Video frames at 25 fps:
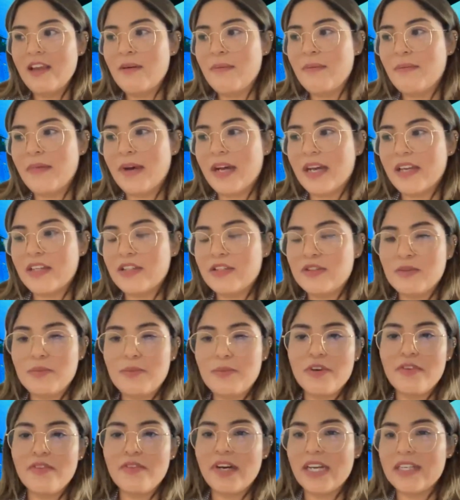my
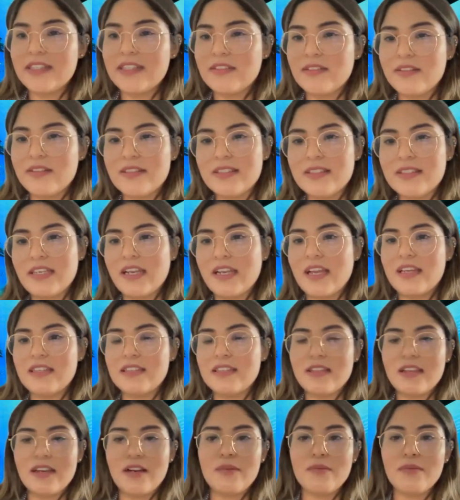supervisors, and I
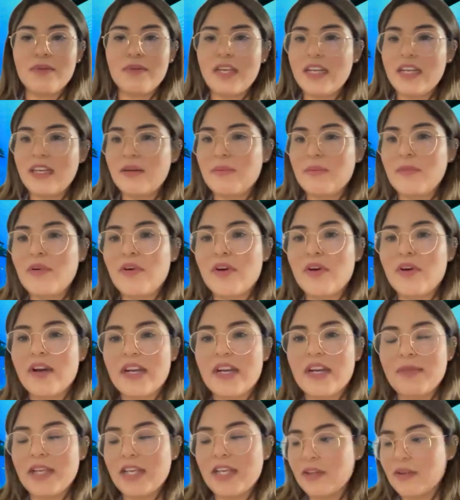started reading more, and
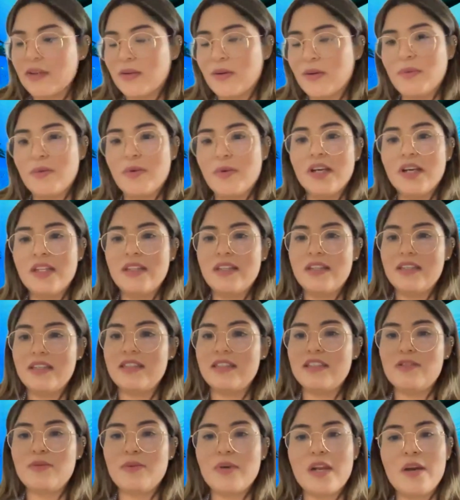I'm like, you know what, this
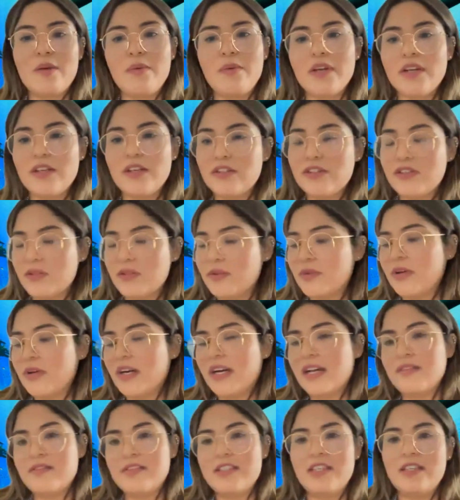is what I want to do.
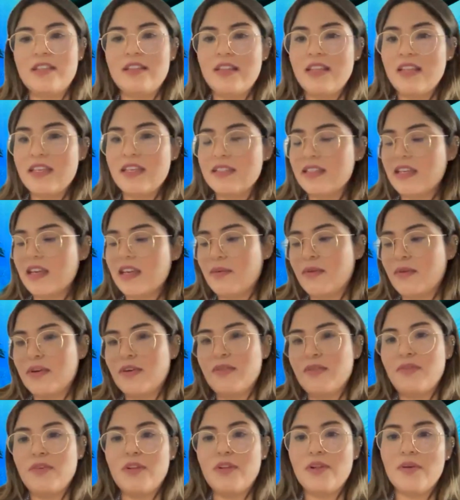I've seen this, I want to
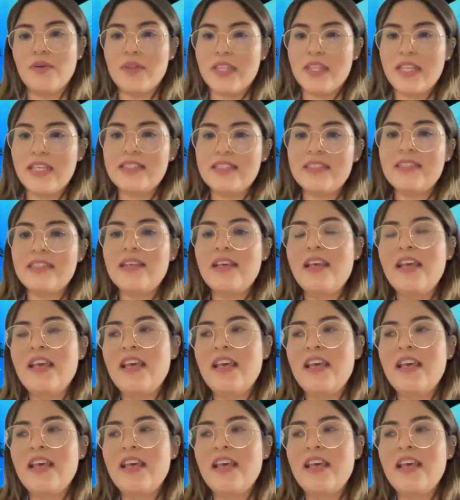follow this.